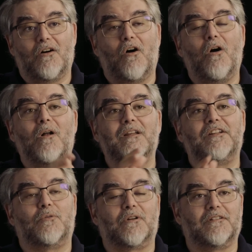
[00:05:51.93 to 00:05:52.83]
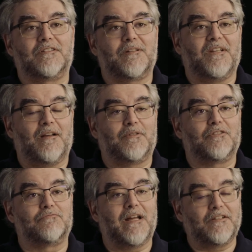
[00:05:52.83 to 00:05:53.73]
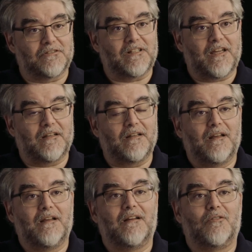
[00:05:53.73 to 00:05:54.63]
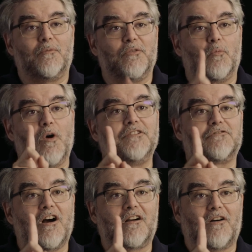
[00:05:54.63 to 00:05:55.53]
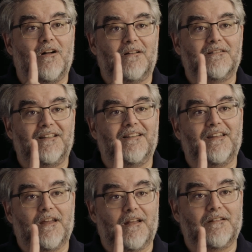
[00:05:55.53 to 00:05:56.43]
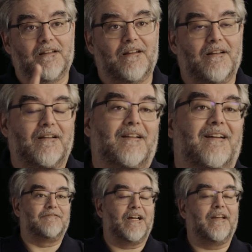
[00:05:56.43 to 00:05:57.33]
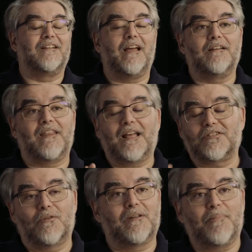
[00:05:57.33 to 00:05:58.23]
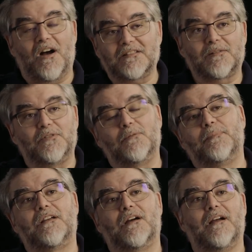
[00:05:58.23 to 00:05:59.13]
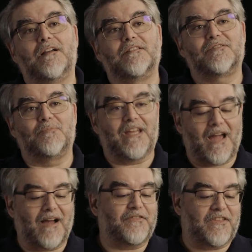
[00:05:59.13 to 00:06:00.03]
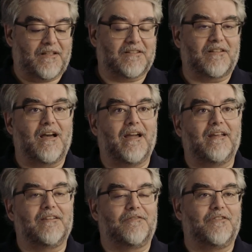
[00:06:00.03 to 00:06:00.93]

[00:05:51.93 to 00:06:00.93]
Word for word: all in order to be able to render it with one draw call in the end. Right? And that's only possible because we have things like the